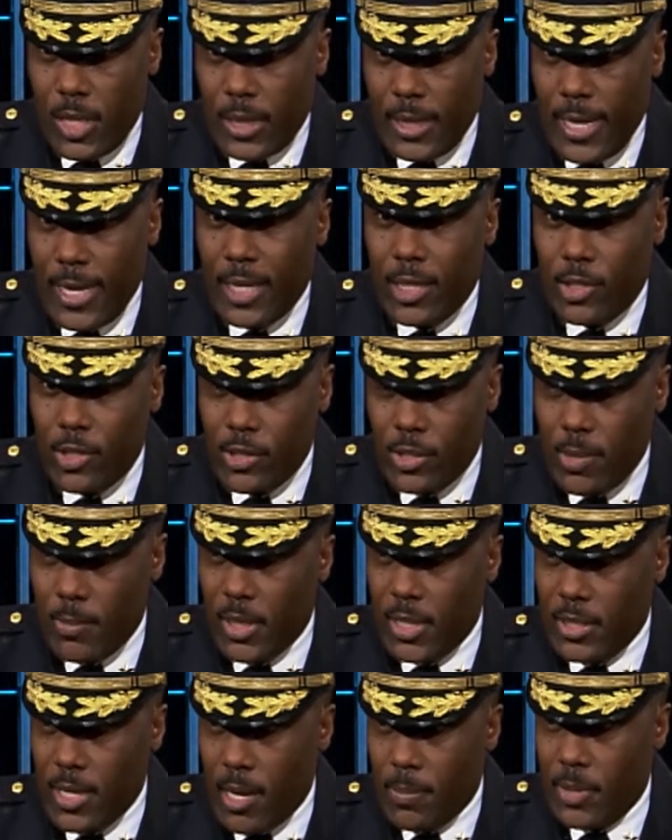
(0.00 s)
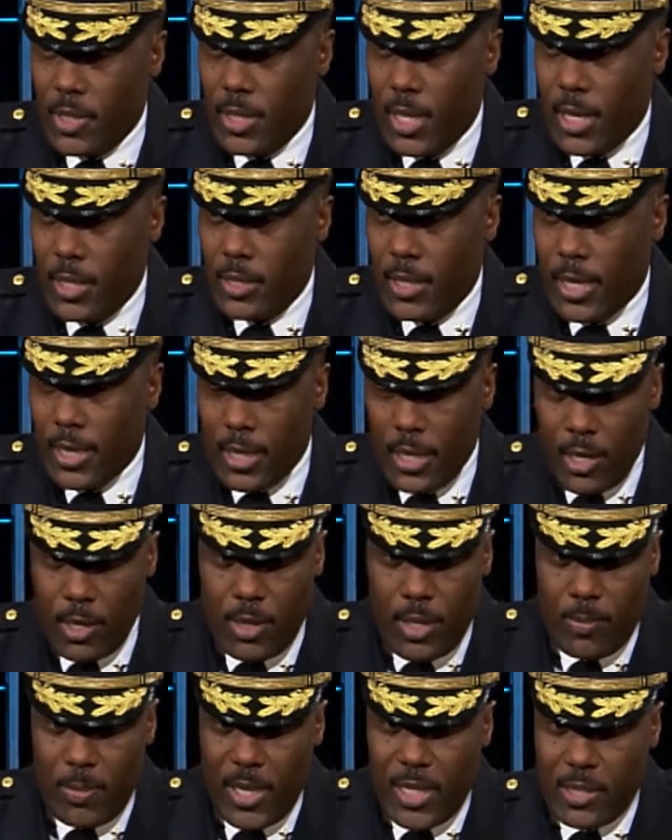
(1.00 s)
getting to some of these homicides. And the
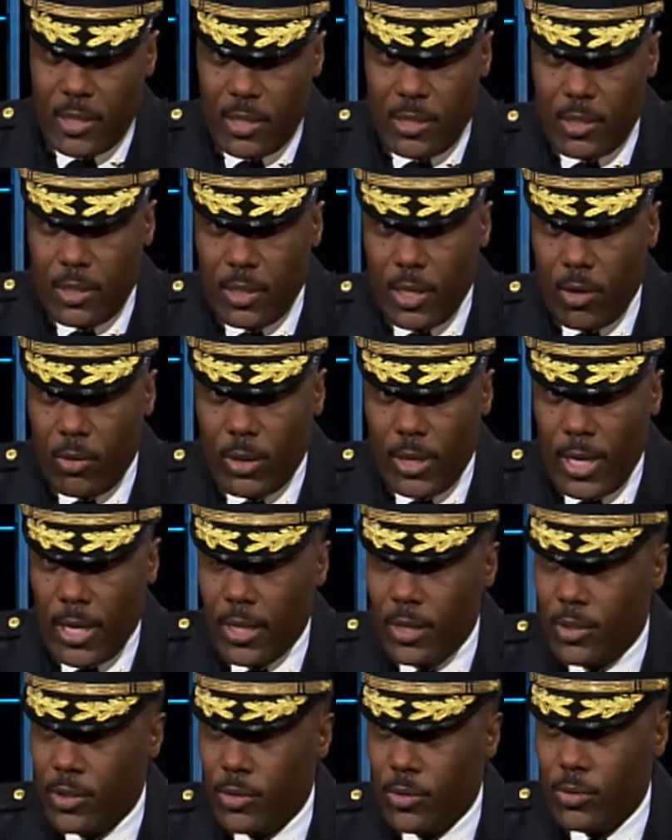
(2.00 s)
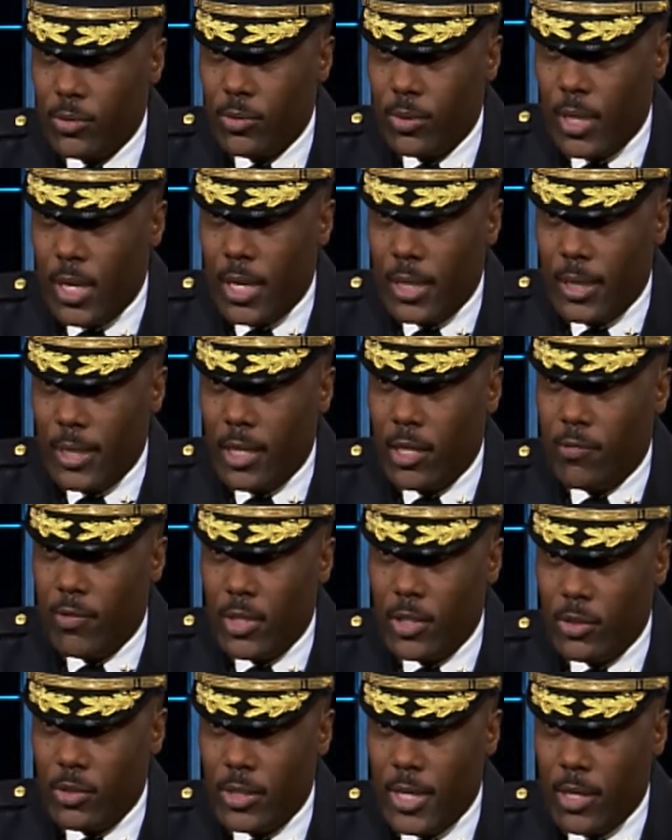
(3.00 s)
other piece is, getting to the
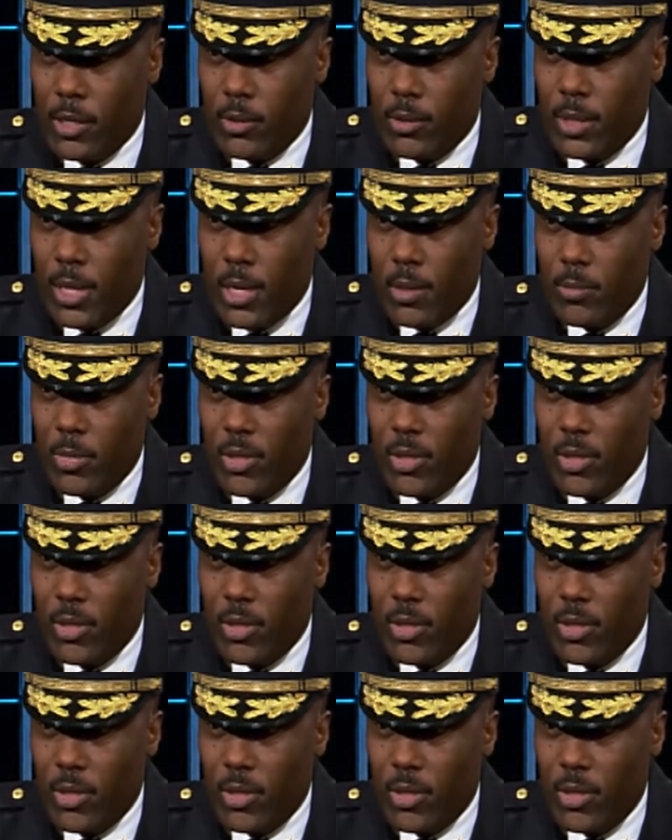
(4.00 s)
individuals that are